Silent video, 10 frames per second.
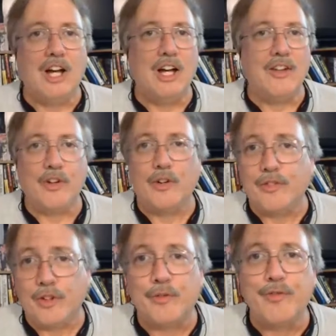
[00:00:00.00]

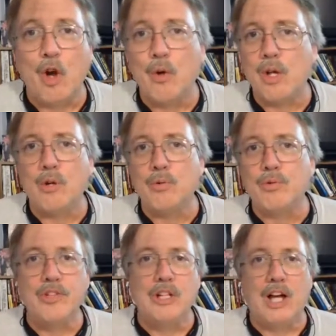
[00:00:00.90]
their
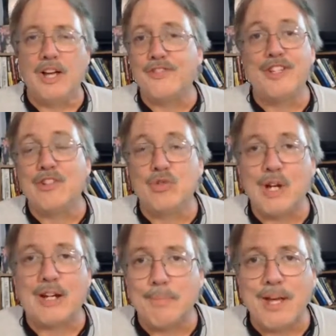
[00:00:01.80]
photos, send
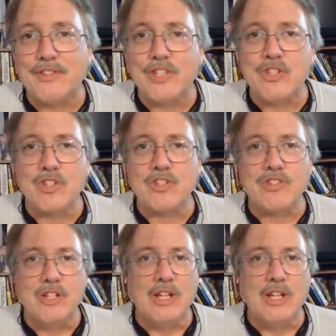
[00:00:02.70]
direct messages,